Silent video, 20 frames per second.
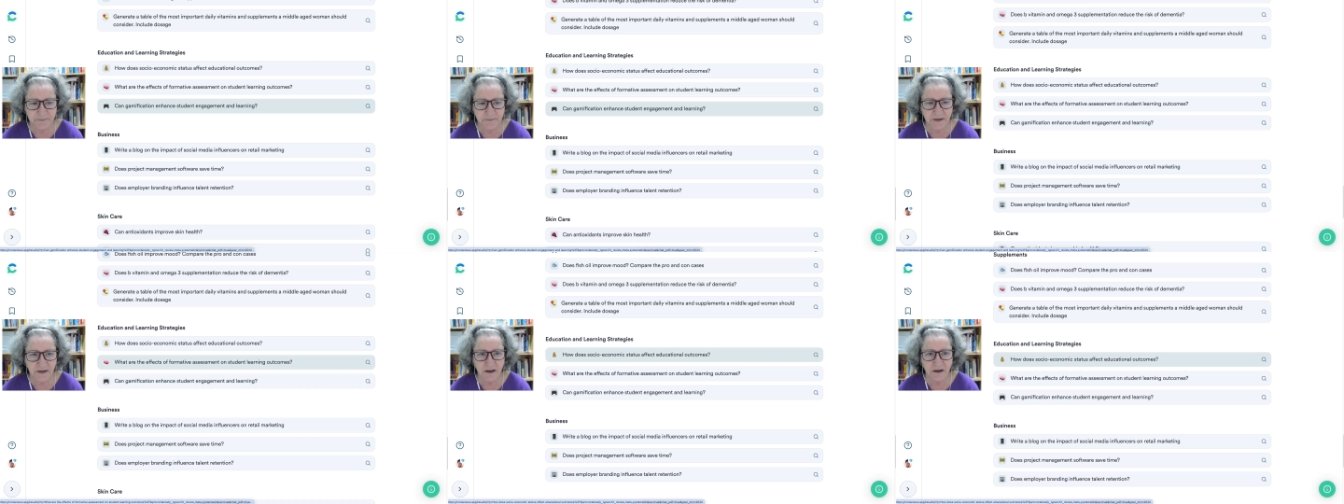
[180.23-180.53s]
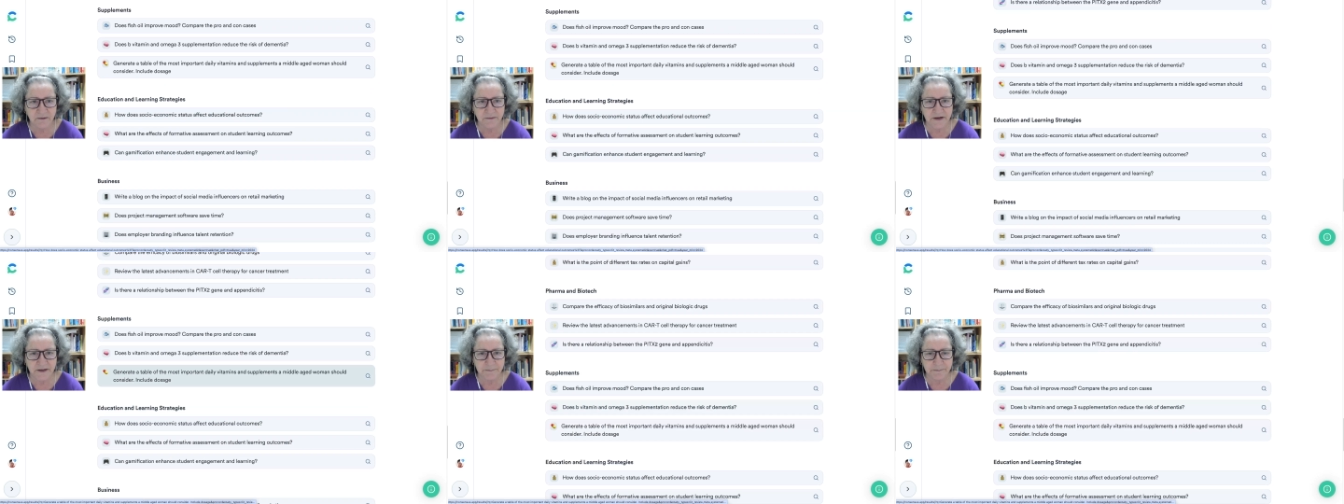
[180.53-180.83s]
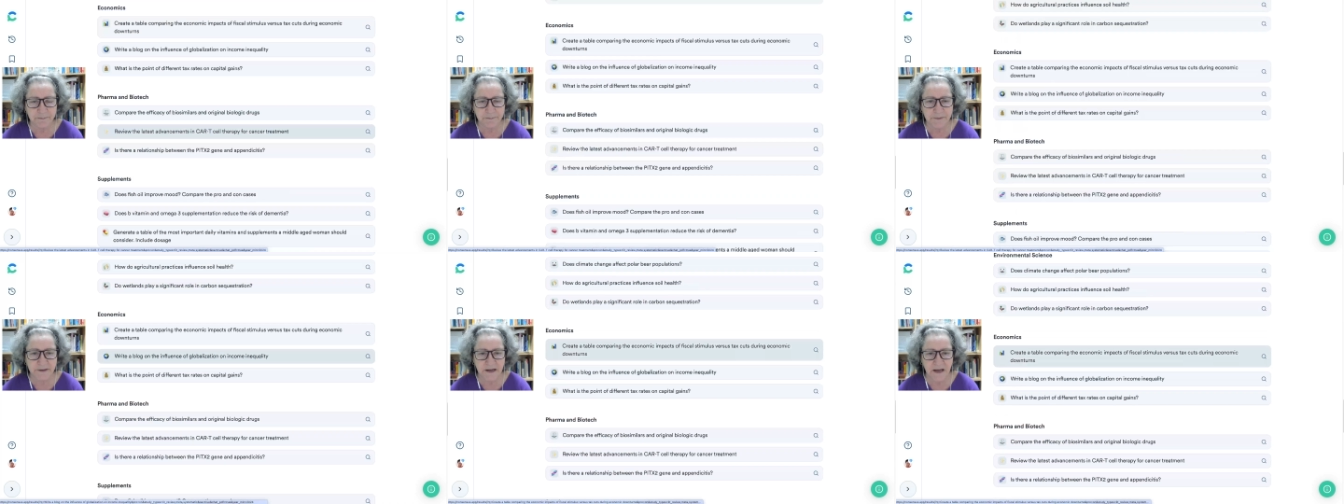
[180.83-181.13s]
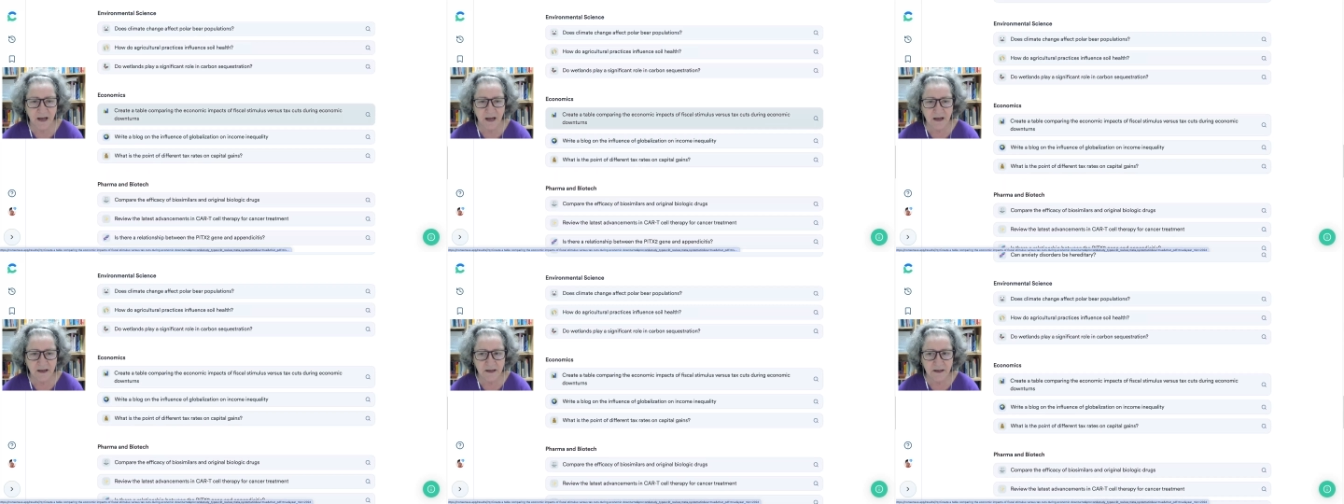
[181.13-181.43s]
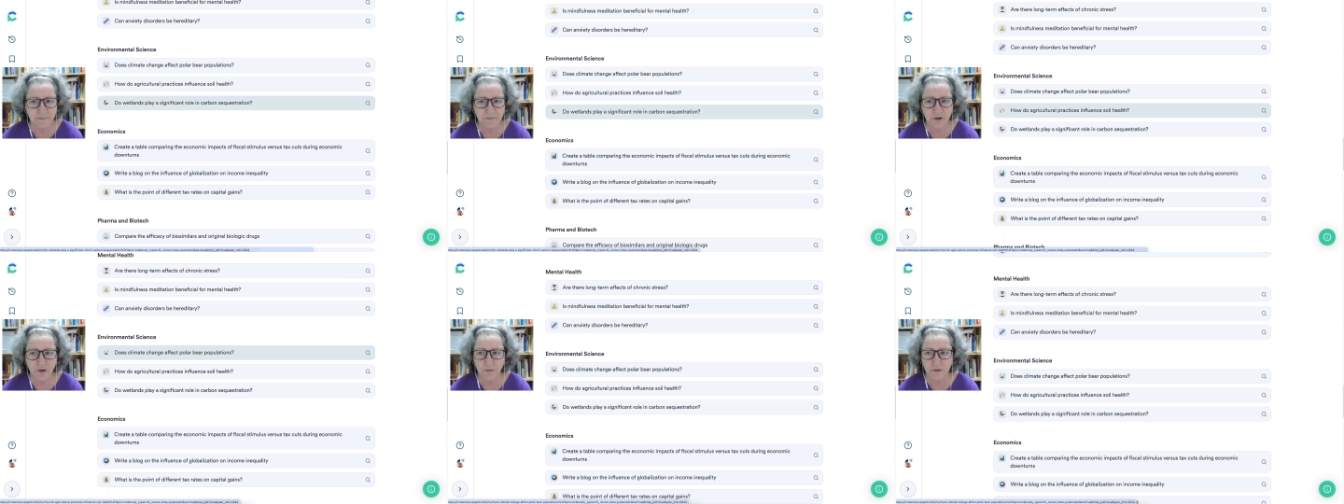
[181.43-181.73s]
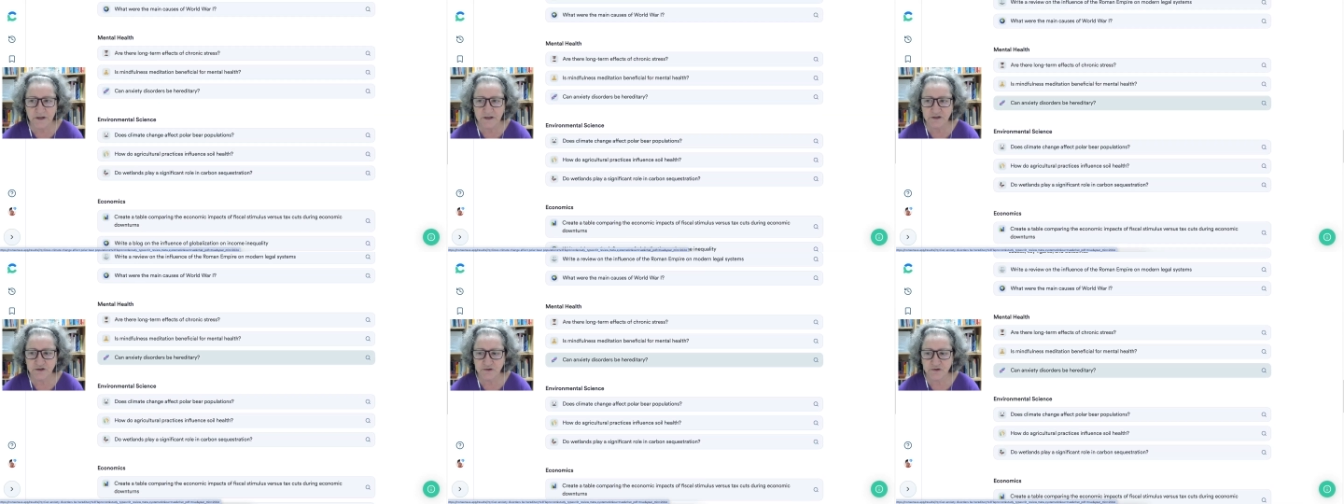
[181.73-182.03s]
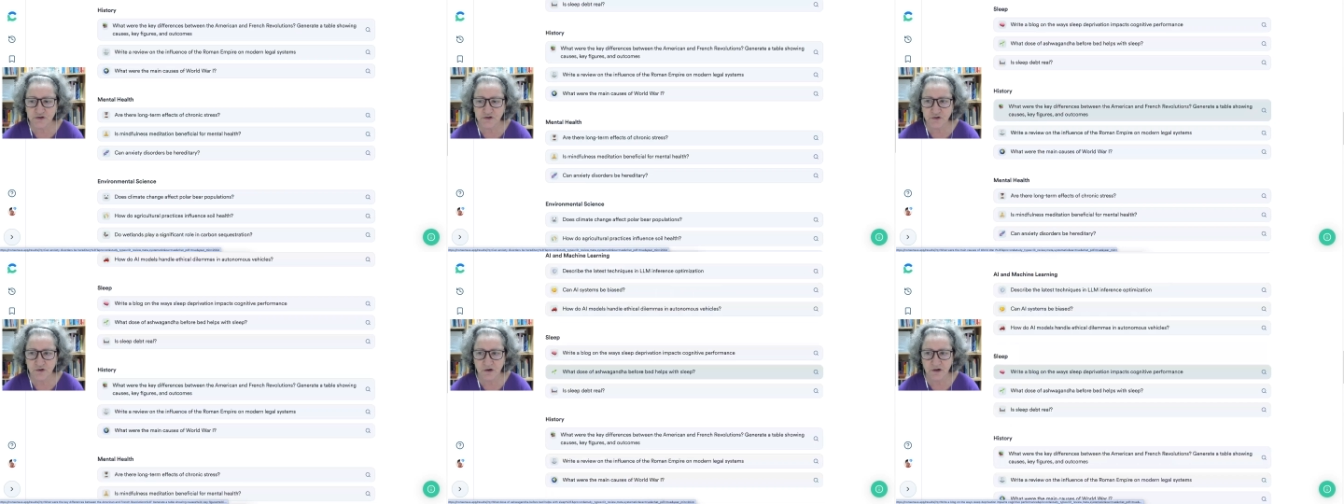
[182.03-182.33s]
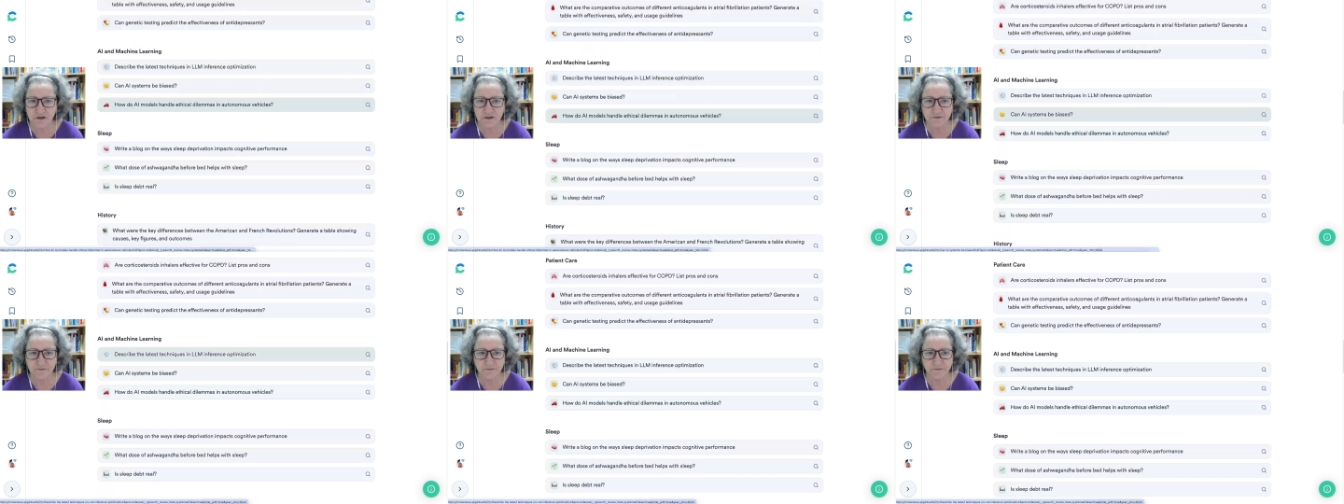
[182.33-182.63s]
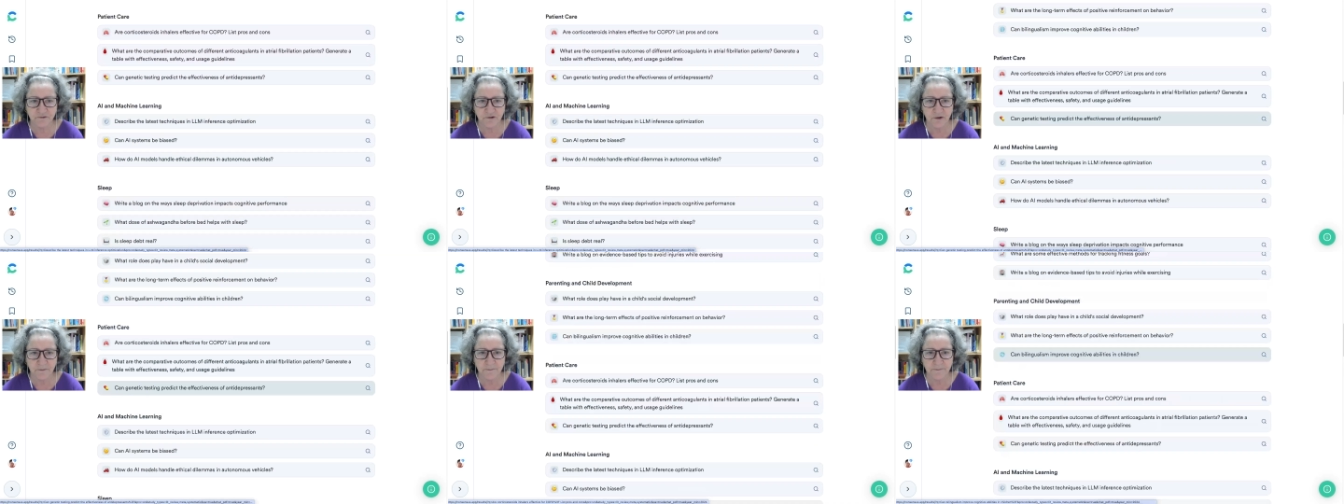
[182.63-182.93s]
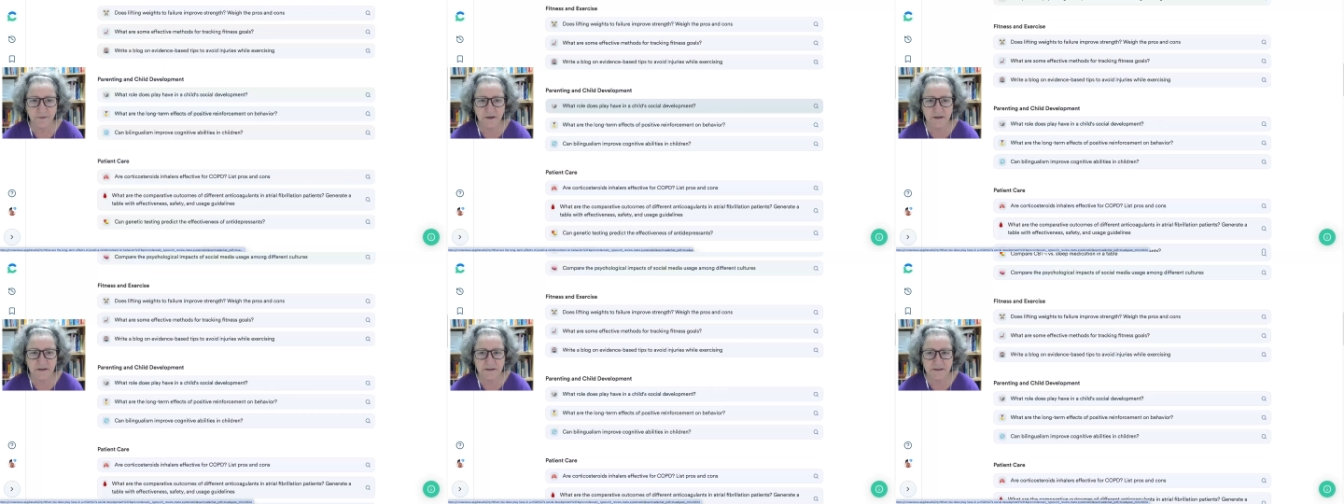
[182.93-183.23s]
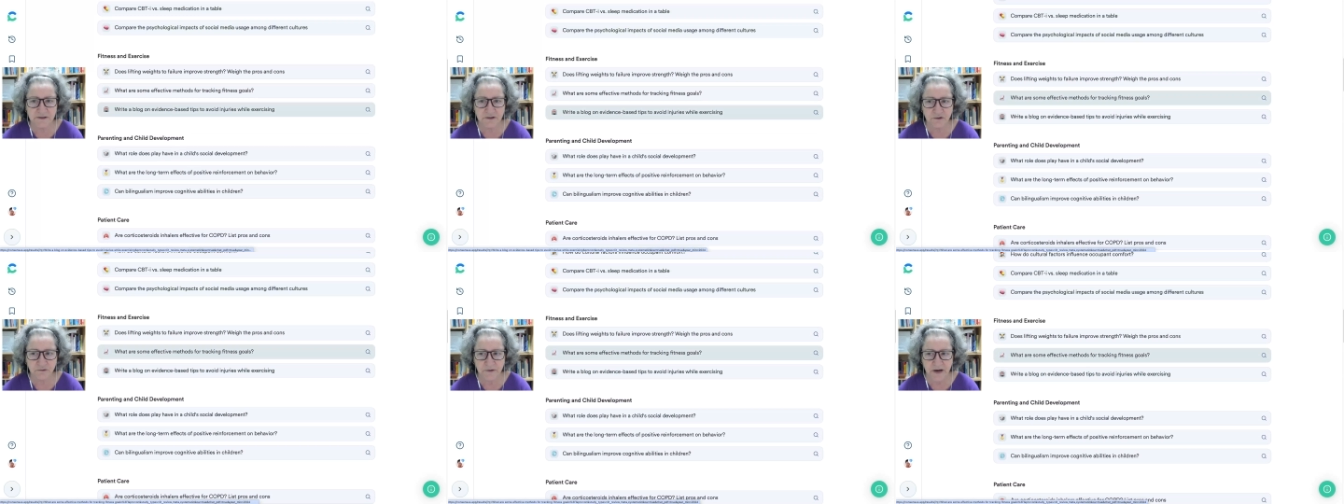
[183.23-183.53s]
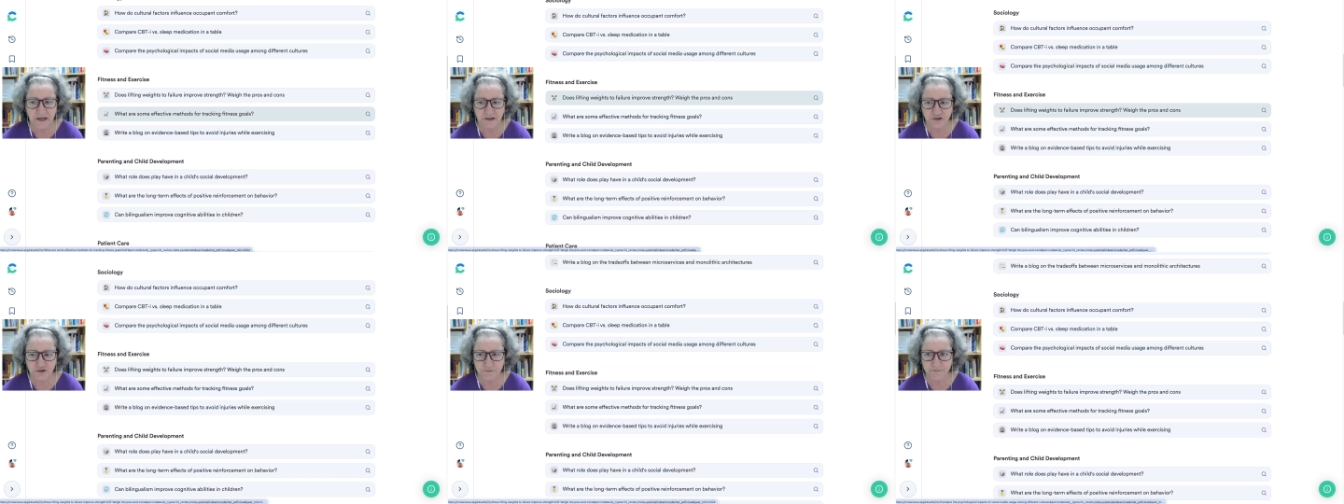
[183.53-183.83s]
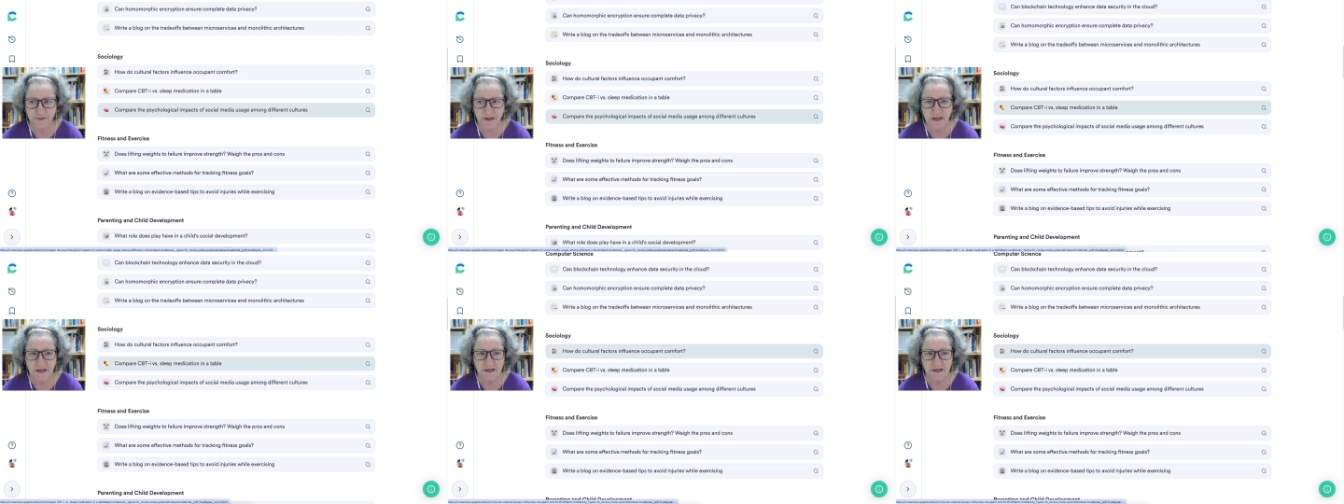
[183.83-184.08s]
All right, but I am going to start from scratch.